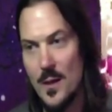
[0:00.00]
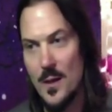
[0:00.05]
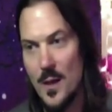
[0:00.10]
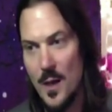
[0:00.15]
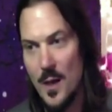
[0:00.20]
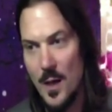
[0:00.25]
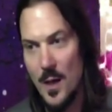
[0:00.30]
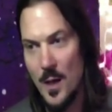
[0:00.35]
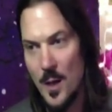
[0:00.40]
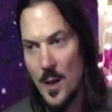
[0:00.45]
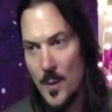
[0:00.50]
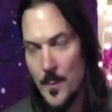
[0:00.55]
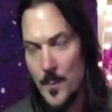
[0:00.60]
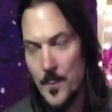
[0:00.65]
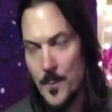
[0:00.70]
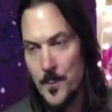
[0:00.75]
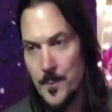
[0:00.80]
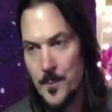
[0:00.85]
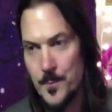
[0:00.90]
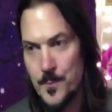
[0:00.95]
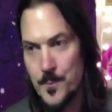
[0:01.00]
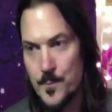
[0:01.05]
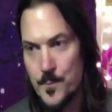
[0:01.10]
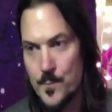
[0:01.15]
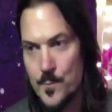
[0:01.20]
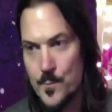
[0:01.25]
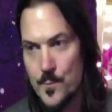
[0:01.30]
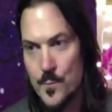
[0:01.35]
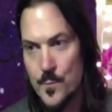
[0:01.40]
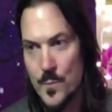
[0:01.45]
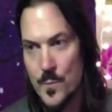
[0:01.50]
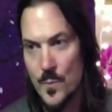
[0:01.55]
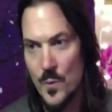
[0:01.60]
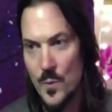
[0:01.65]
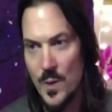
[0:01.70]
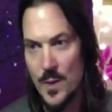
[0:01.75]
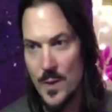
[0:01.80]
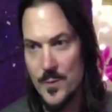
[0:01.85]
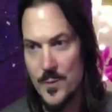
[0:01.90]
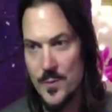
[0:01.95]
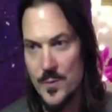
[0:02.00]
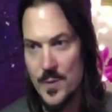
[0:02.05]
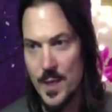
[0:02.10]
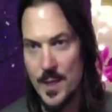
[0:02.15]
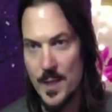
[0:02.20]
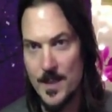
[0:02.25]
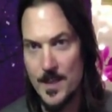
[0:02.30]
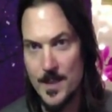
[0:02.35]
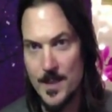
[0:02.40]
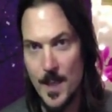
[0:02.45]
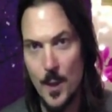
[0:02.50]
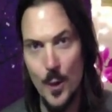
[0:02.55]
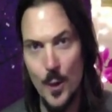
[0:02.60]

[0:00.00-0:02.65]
Um, what else was I going to say?